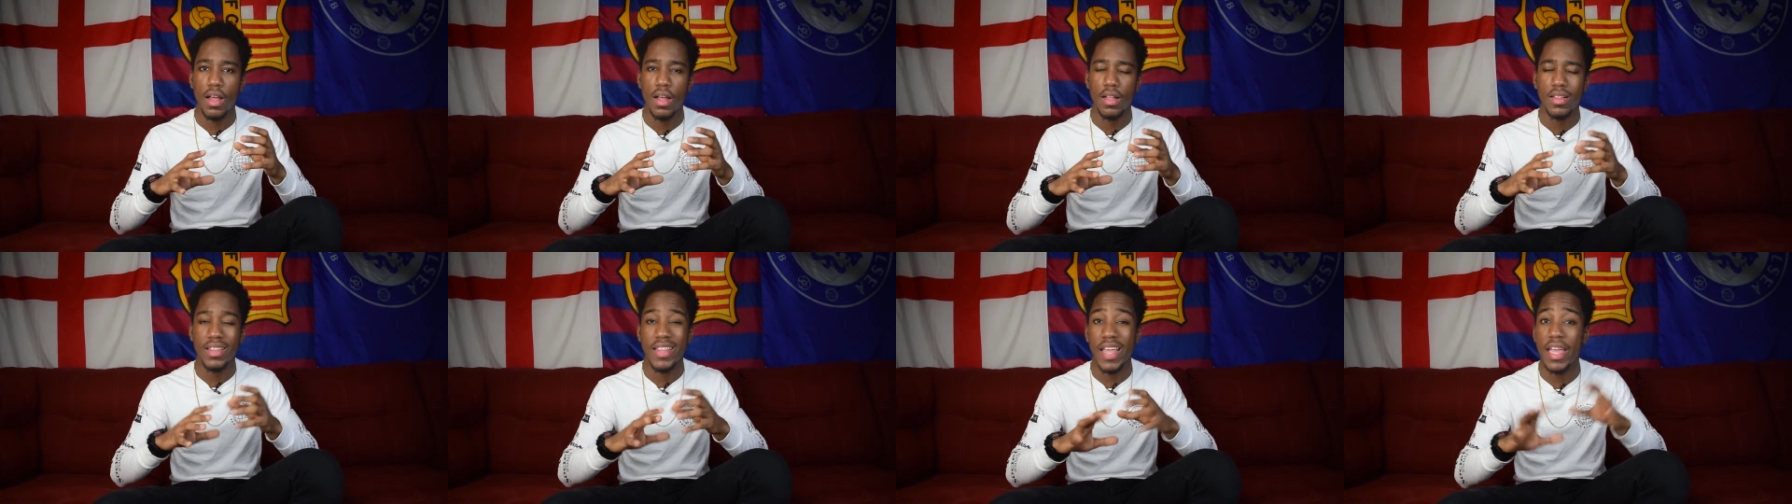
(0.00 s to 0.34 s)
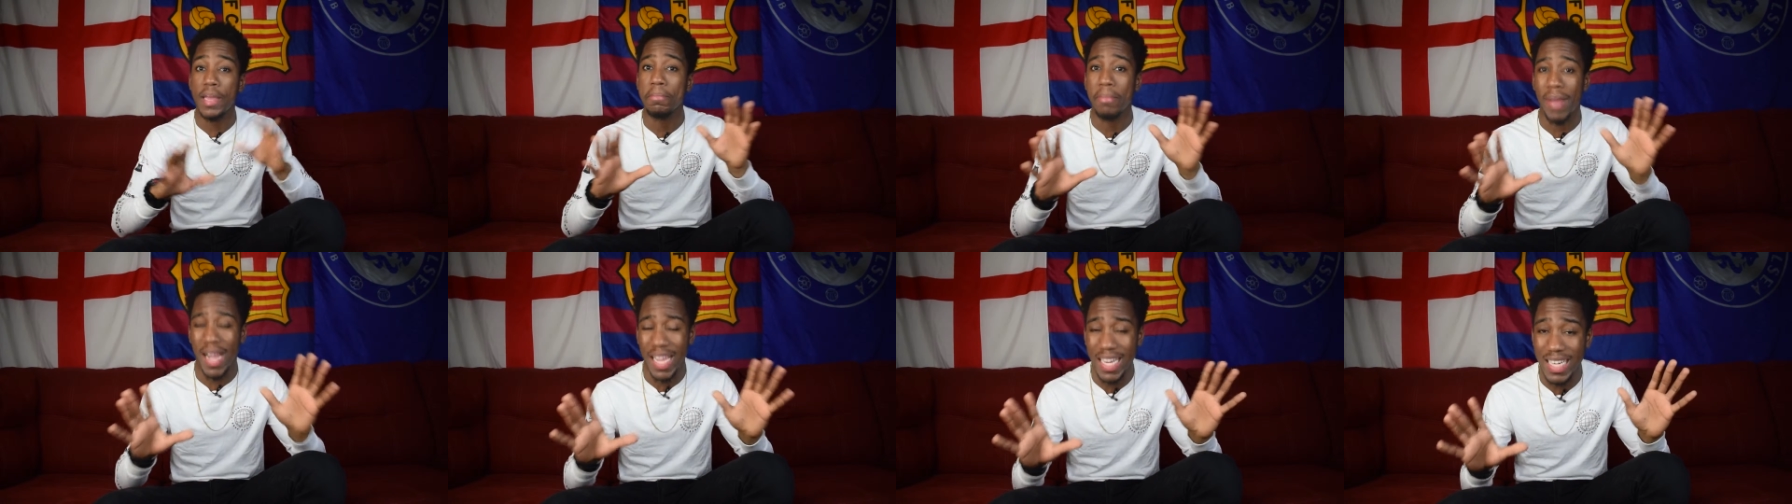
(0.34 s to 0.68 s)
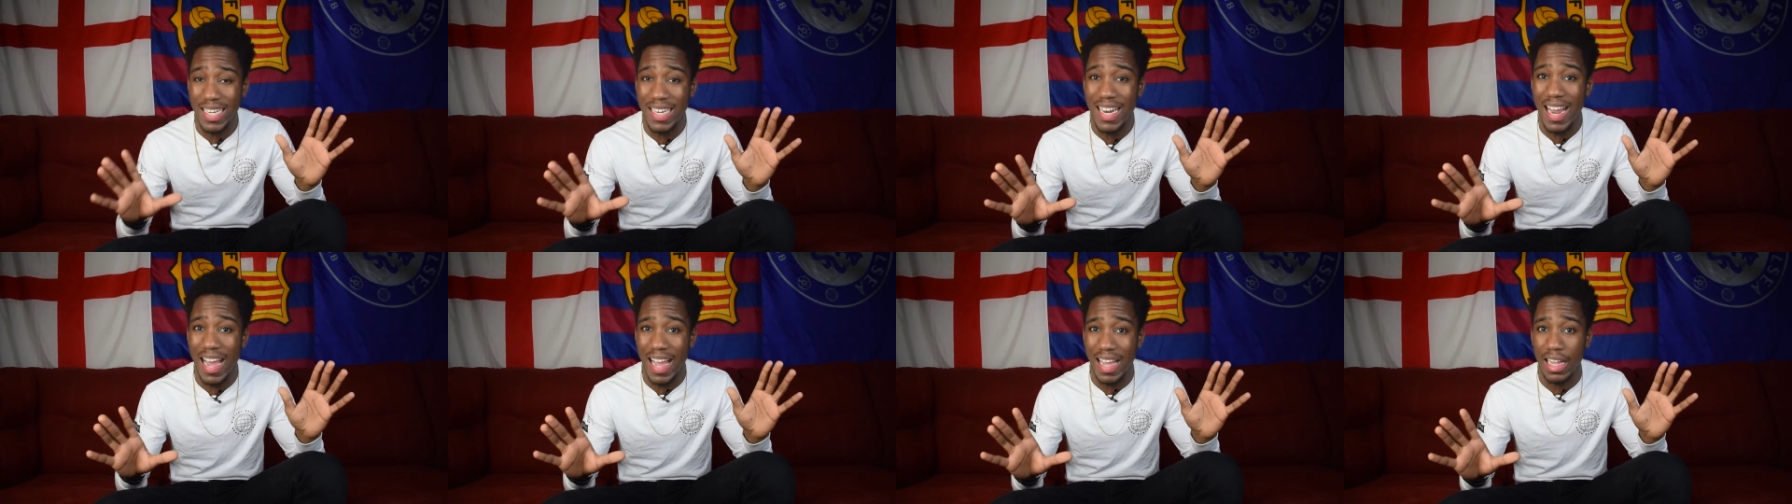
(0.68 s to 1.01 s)
they might
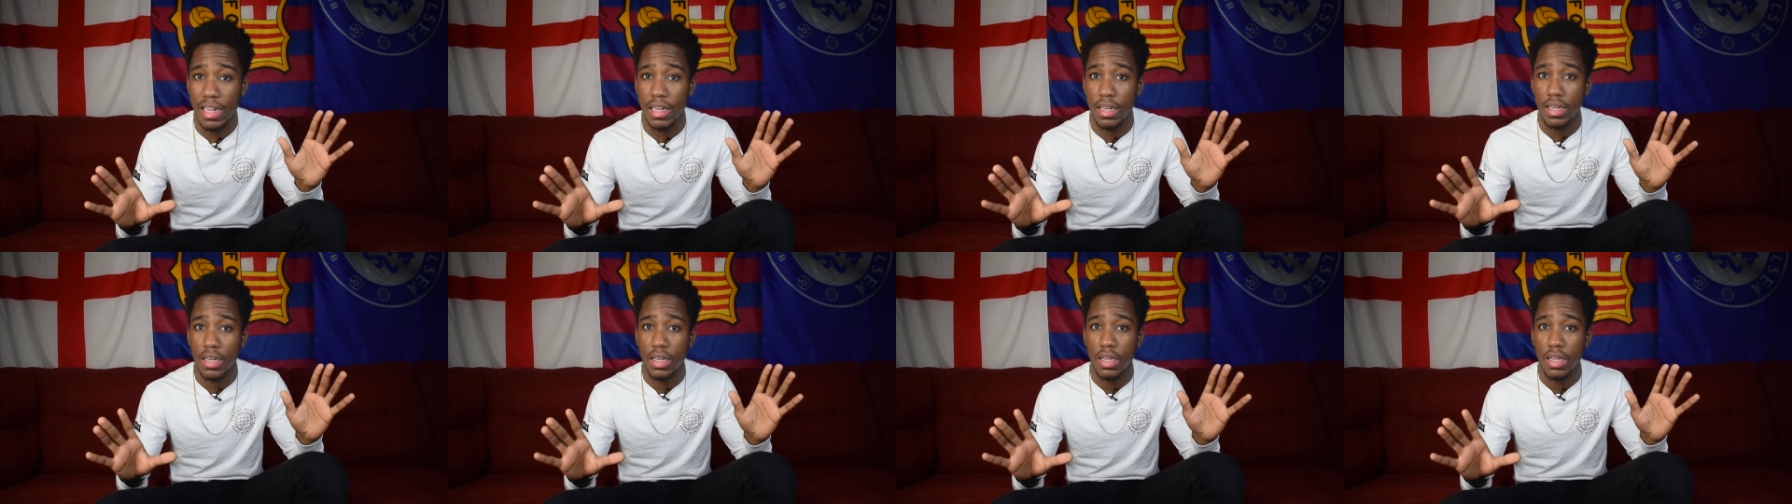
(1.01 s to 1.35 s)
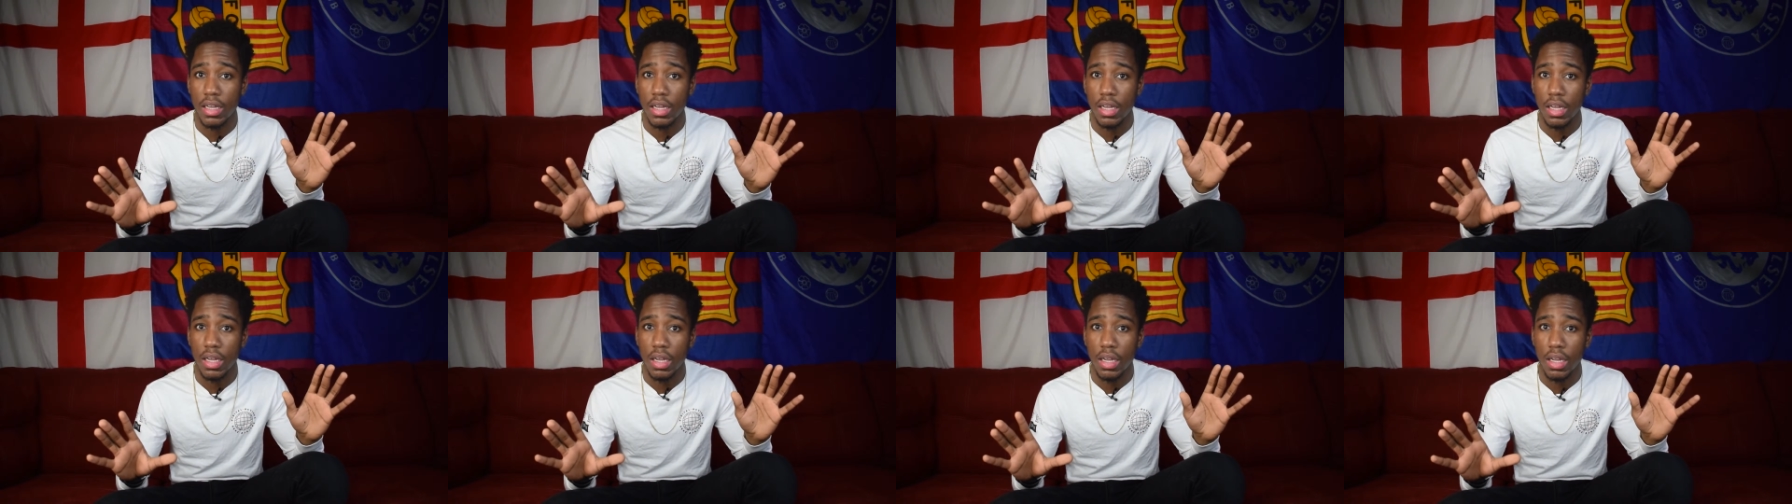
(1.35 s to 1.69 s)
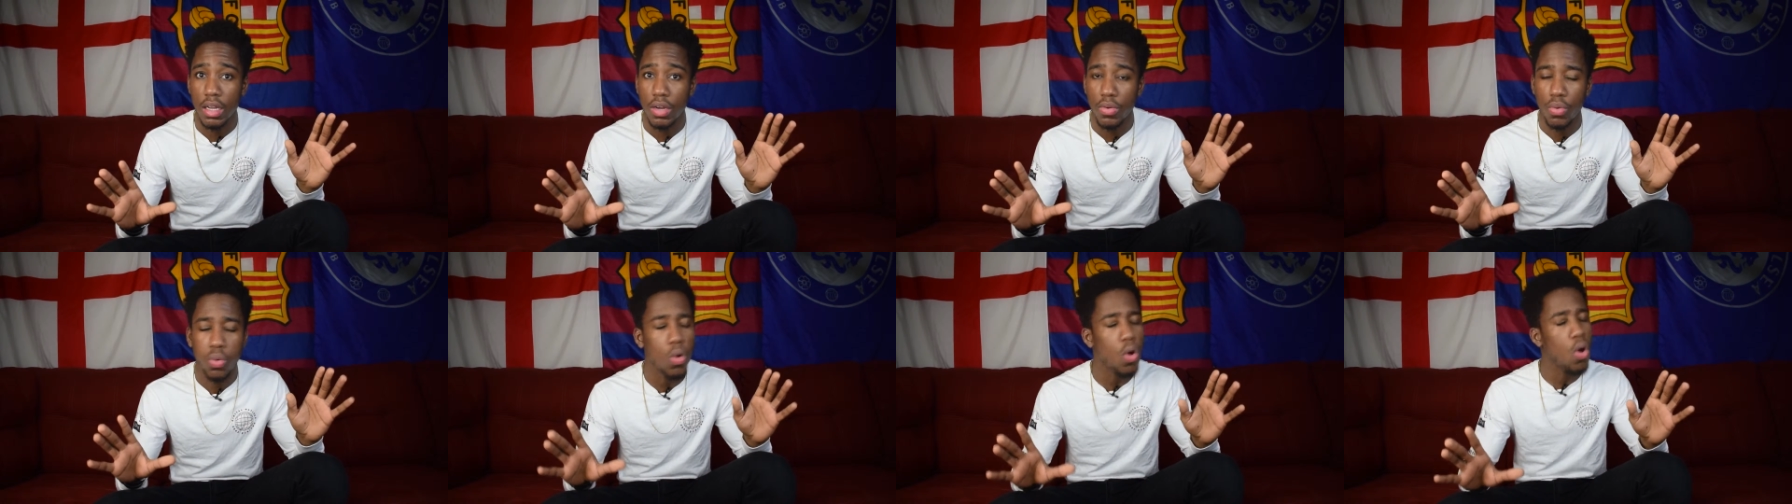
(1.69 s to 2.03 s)
not,
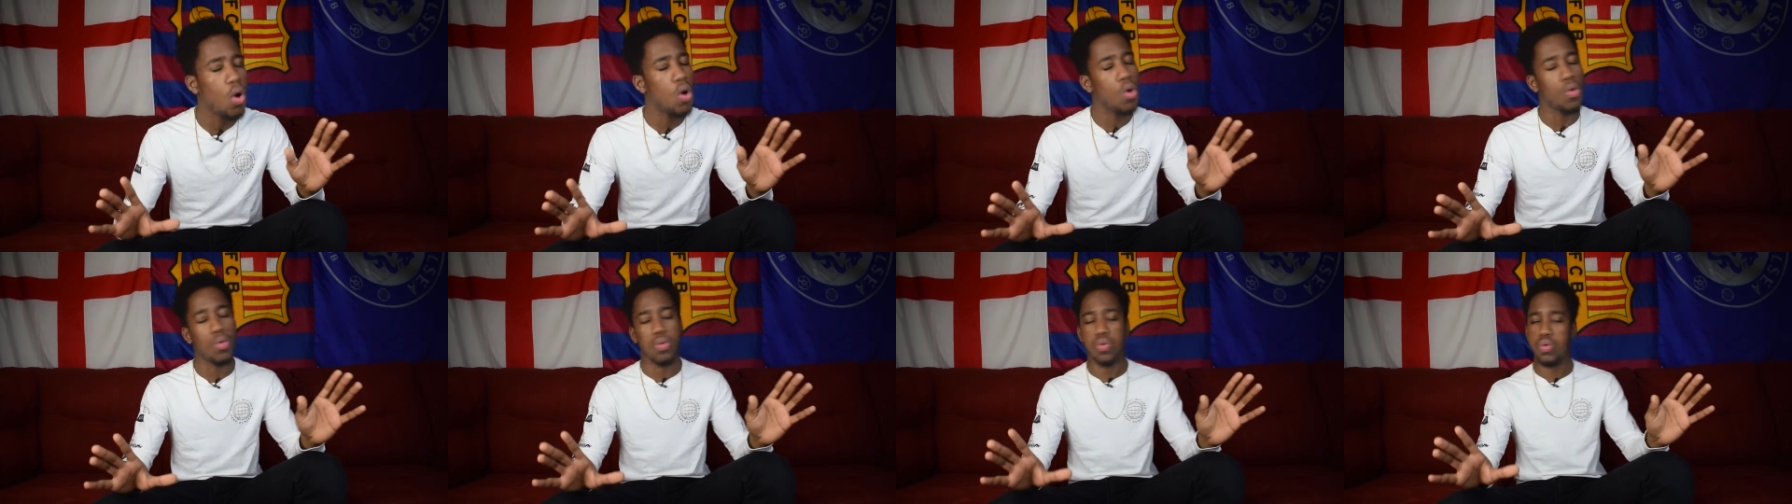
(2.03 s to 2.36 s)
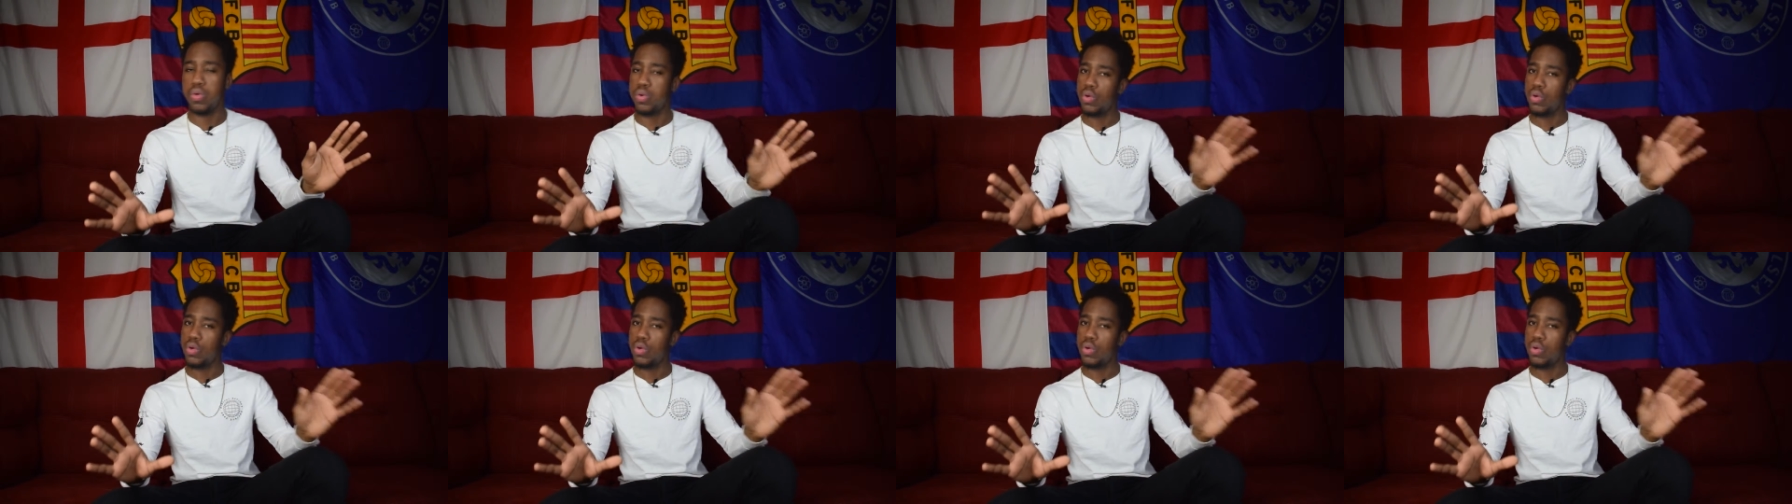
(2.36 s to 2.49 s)
whew,